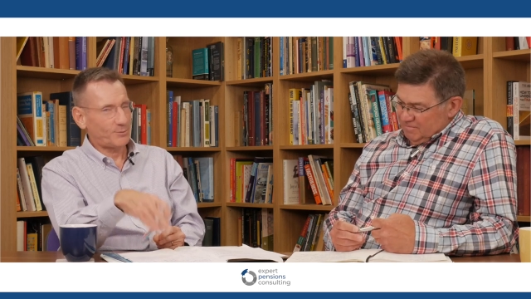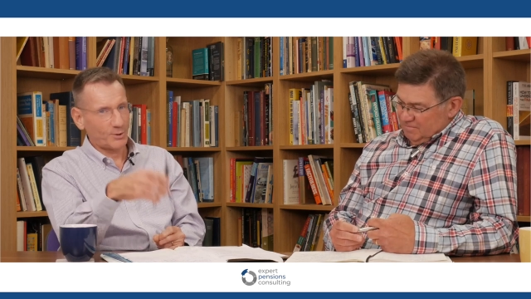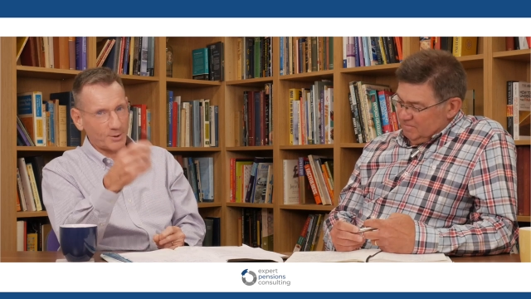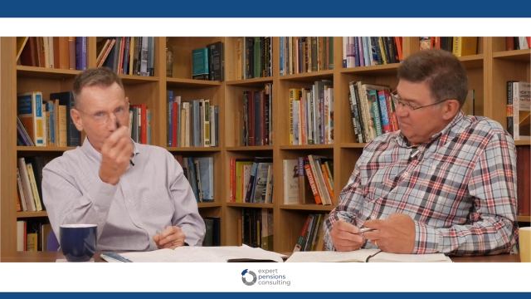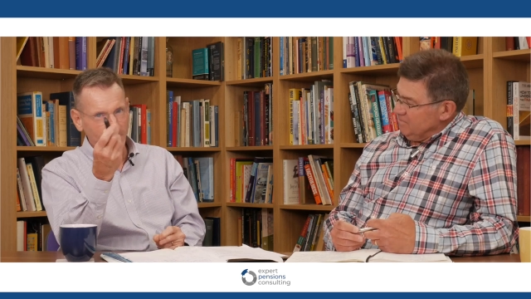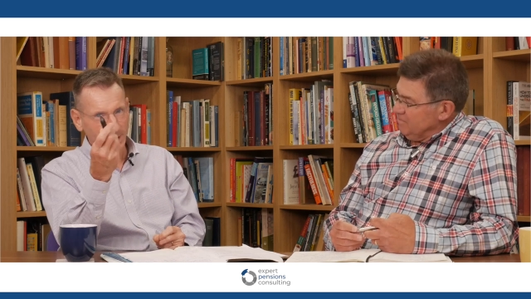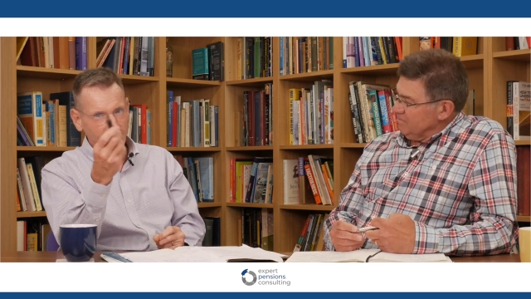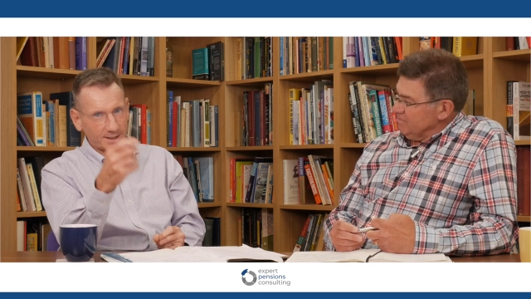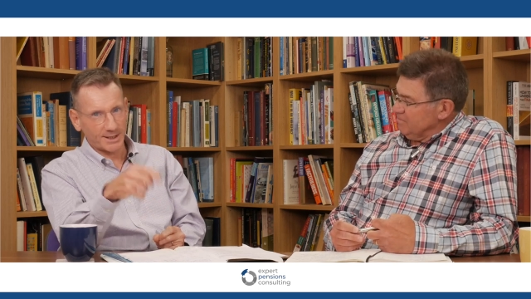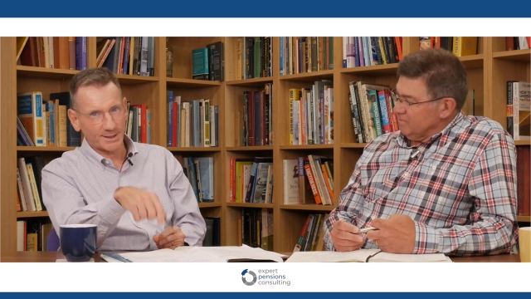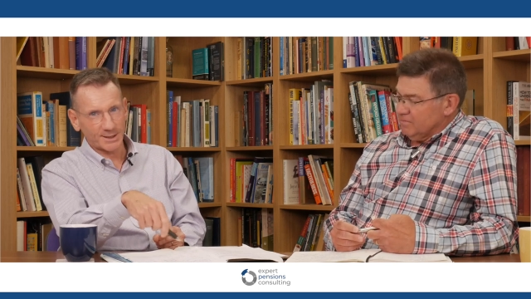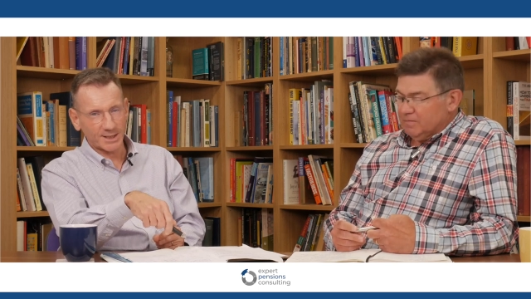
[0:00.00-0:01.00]
Speaker 1: We'll come back
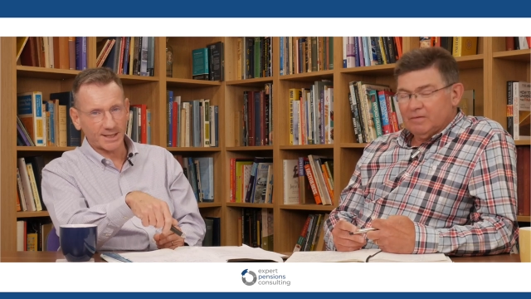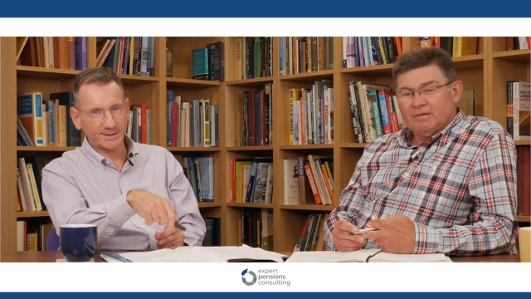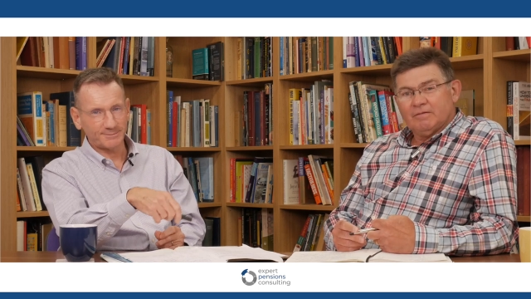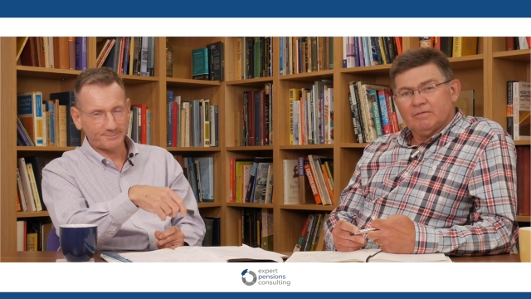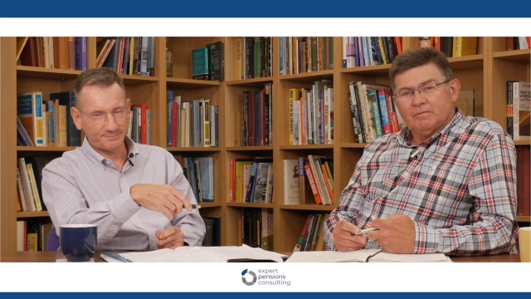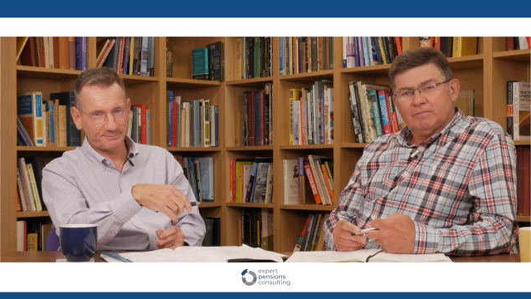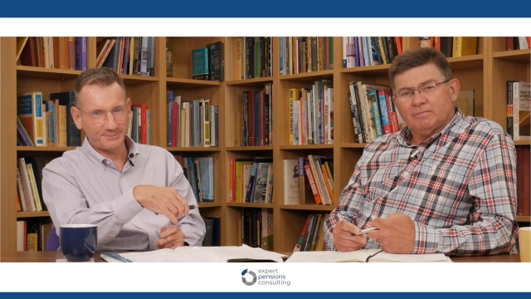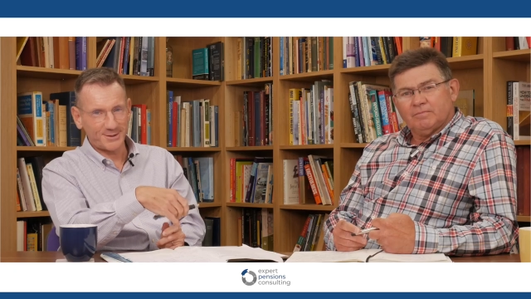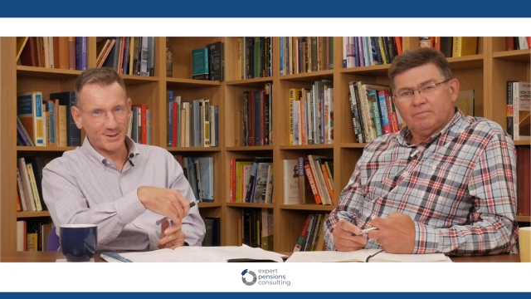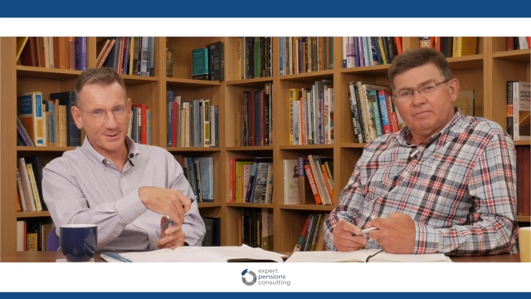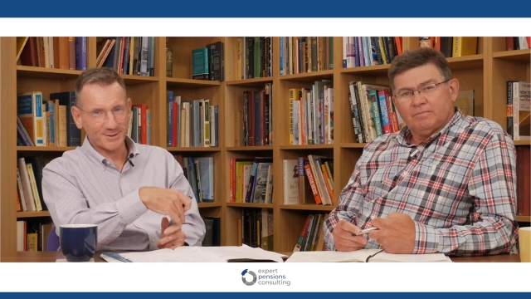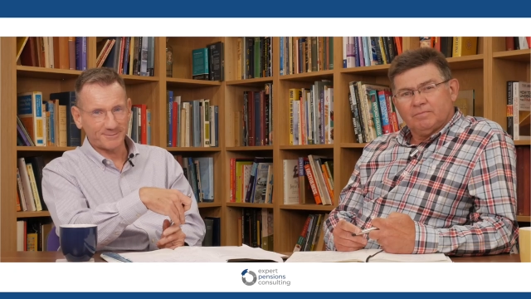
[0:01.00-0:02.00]
to that in a second.
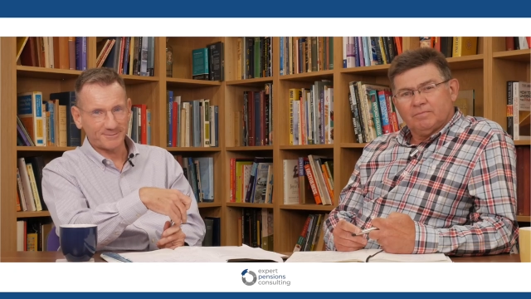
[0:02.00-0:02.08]
Cheers.